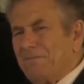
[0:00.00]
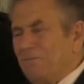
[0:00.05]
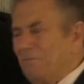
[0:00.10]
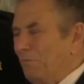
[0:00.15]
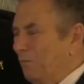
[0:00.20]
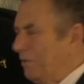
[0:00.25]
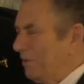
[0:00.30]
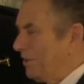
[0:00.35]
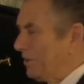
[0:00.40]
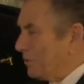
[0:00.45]

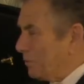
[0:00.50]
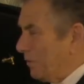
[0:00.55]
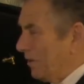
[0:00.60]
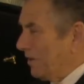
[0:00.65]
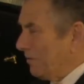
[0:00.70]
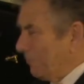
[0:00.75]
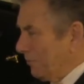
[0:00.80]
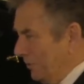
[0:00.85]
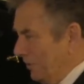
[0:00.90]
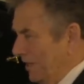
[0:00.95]
with this
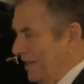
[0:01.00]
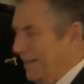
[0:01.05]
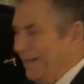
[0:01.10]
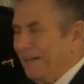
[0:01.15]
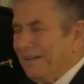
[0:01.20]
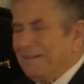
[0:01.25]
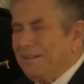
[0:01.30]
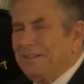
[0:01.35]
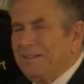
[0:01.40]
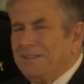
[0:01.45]
wonderful
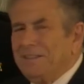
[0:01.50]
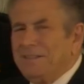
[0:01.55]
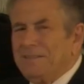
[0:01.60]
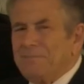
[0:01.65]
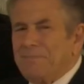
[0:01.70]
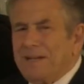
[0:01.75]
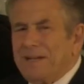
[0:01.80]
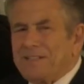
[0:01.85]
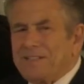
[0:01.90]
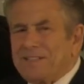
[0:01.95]
lady
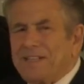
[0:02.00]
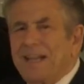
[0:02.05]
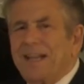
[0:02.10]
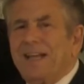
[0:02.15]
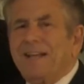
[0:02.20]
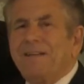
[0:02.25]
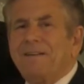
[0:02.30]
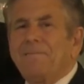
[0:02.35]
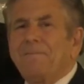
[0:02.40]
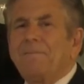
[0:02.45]
by
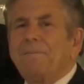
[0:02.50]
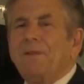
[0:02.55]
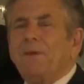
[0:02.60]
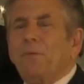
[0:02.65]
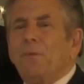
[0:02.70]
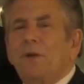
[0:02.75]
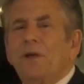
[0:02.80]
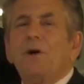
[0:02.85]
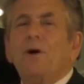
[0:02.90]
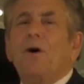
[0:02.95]
saying
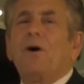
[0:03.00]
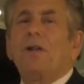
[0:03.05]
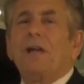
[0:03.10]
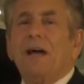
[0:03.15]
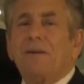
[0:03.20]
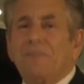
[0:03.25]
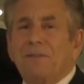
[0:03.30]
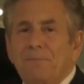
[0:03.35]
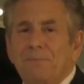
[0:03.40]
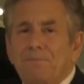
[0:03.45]
we all
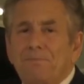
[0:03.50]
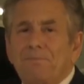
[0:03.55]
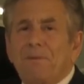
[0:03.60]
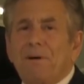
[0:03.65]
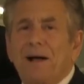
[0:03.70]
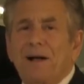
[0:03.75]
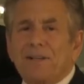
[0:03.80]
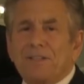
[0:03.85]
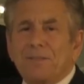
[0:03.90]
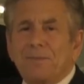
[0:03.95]
have the
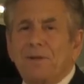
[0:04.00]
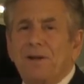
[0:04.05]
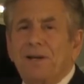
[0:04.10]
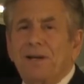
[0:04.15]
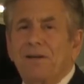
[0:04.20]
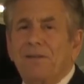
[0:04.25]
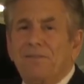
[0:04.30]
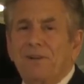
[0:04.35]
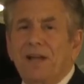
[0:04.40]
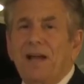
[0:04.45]

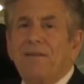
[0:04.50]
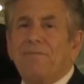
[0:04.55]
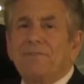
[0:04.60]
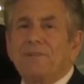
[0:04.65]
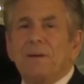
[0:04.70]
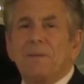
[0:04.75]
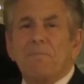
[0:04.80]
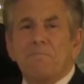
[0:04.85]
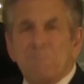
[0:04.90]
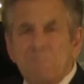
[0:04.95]
possibility of life
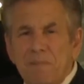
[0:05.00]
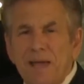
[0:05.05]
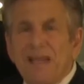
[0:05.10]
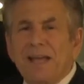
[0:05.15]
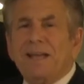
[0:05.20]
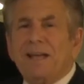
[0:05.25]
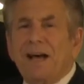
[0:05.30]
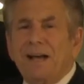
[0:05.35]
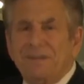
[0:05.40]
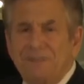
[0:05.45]
to
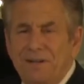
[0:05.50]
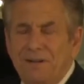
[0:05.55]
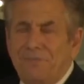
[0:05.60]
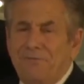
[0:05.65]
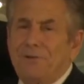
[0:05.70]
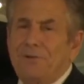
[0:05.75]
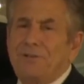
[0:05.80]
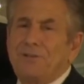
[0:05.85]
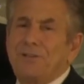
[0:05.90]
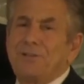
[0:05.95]
make a
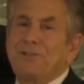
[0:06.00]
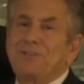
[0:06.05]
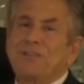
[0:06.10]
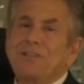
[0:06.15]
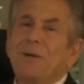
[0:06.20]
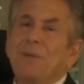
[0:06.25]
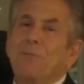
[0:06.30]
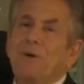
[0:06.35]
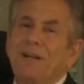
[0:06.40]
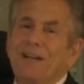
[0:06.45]
difference in
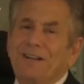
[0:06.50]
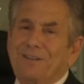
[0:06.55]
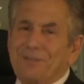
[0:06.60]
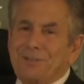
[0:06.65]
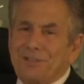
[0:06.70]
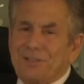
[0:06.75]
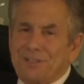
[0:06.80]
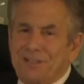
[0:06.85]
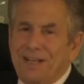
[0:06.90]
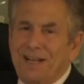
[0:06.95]
someone
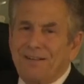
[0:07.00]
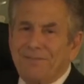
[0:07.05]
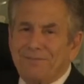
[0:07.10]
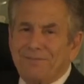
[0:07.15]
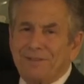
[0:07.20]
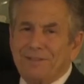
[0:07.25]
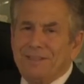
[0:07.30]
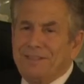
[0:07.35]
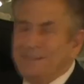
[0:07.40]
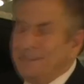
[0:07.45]
else's life.
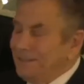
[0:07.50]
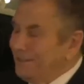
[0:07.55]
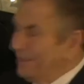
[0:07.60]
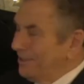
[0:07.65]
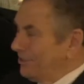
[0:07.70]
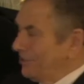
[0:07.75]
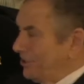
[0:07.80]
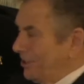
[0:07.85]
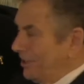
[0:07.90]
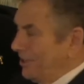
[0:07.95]

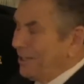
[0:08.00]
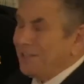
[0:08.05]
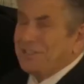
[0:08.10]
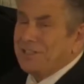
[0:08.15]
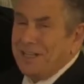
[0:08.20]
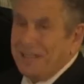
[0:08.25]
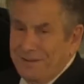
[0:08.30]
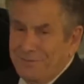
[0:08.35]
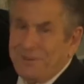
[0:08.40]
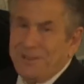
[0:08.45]
She does
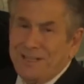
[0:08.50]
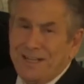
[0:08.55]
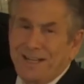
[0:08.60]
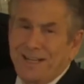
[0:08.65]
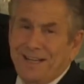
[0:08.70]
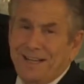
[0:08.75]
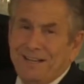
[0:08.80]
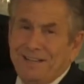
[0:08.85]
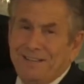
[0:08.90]
it every day.